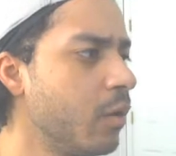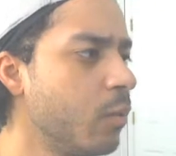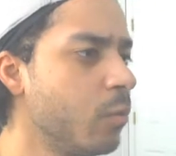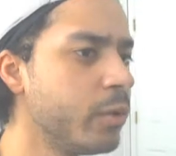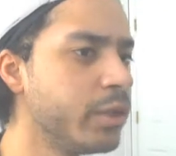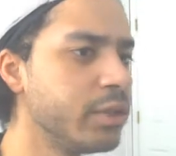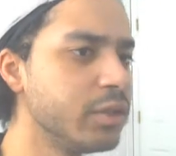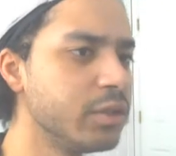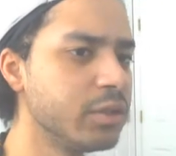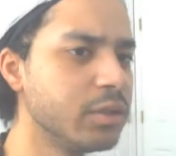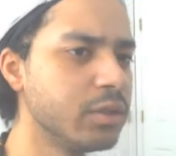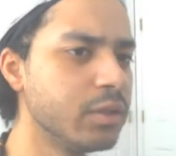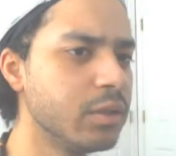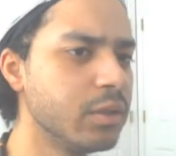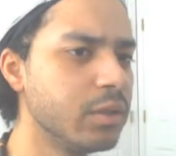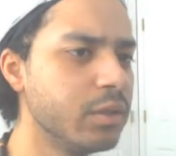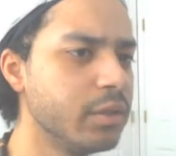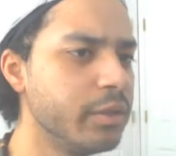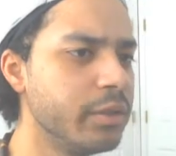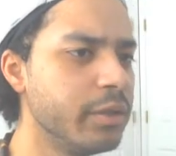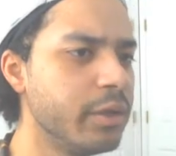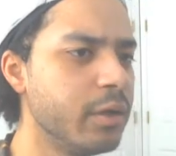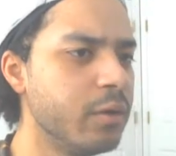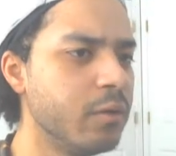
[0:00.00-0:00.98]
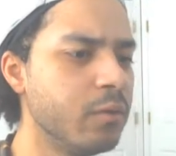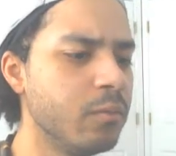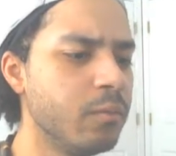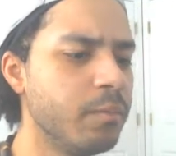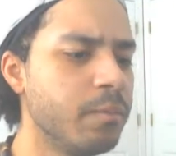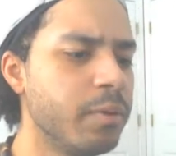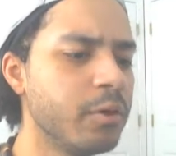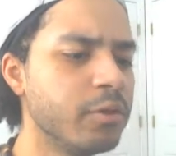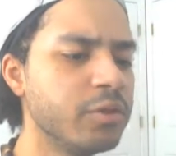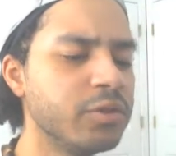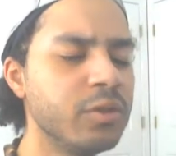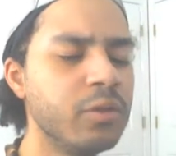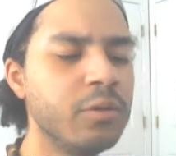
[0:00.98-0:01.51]
Which, you know,
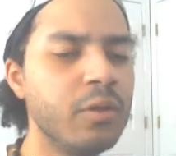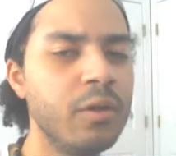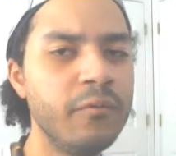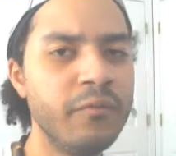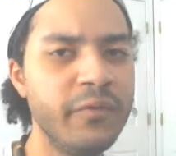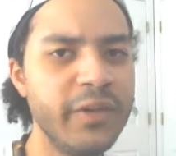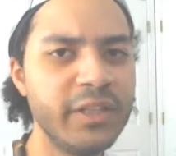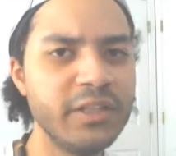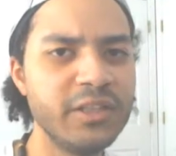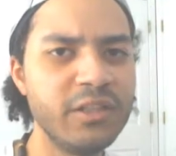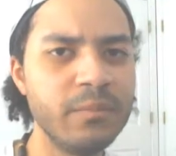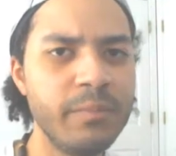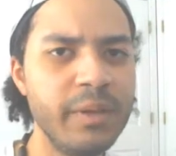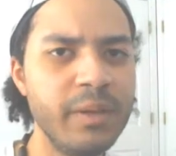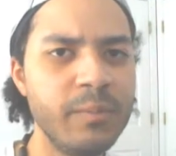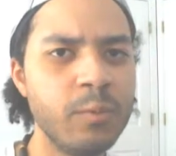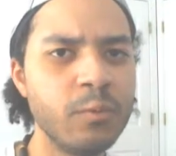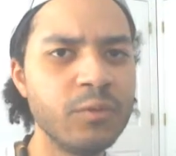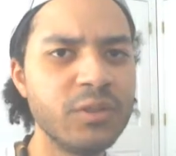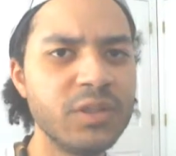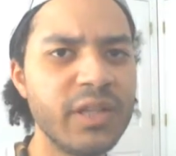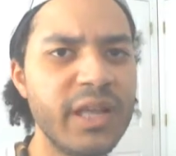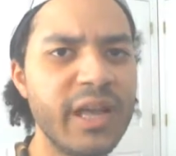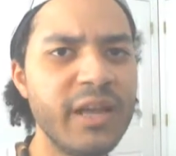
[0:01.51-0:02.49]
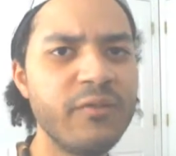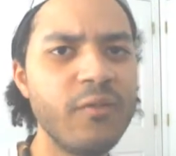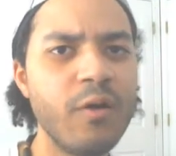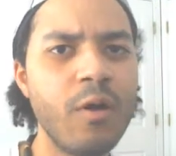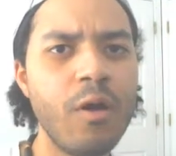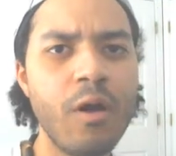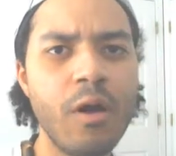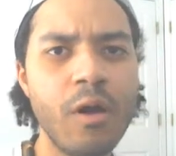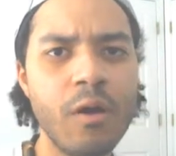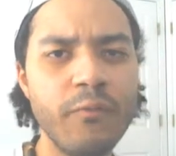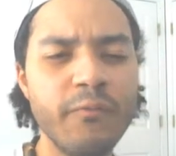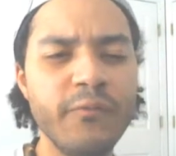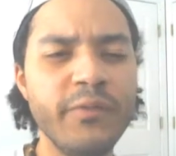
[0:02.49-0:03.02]
personal events in people's life
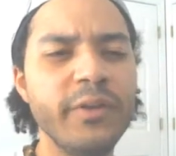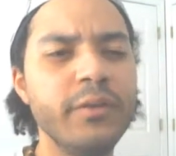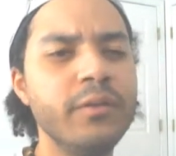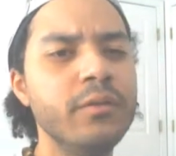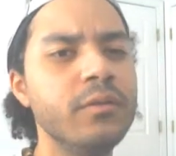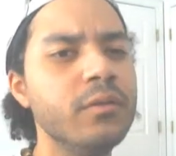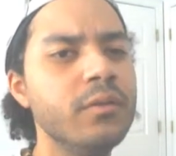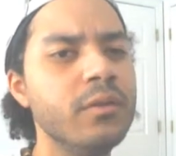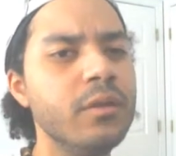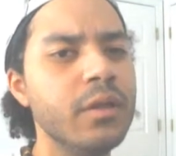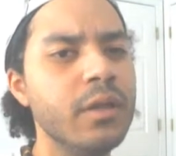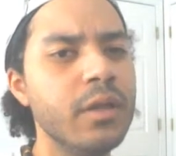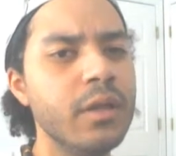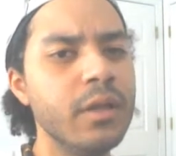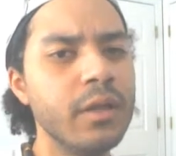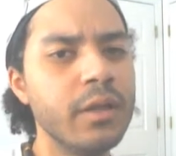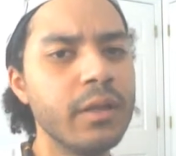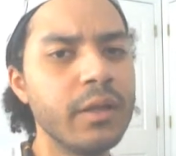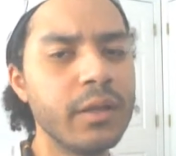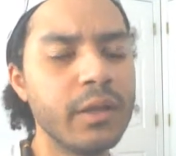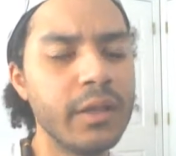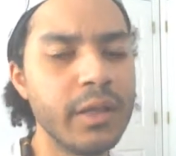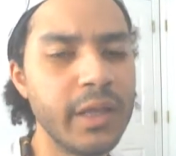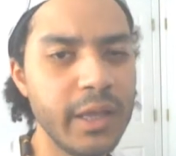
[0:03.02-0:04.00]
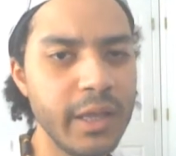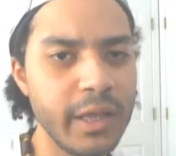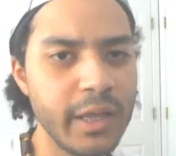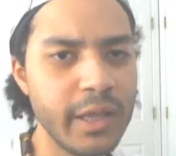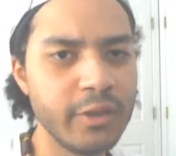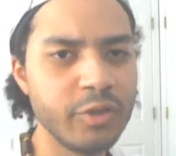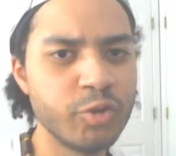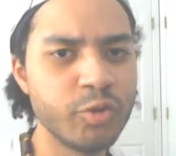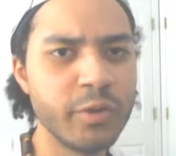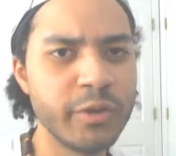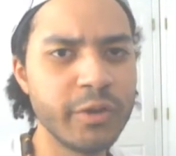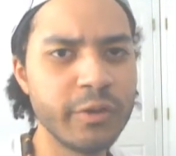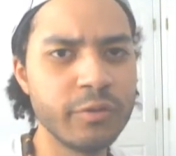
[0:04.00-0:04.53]
often
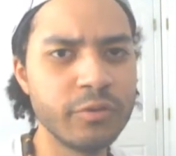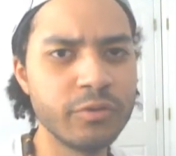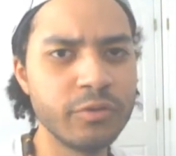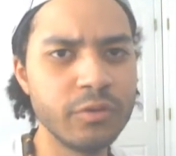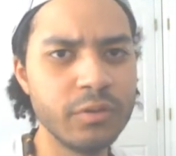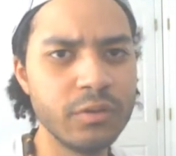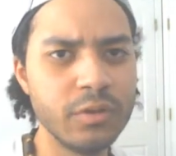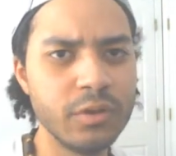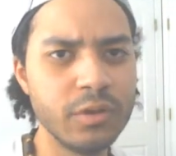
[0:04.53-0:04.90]
can trigger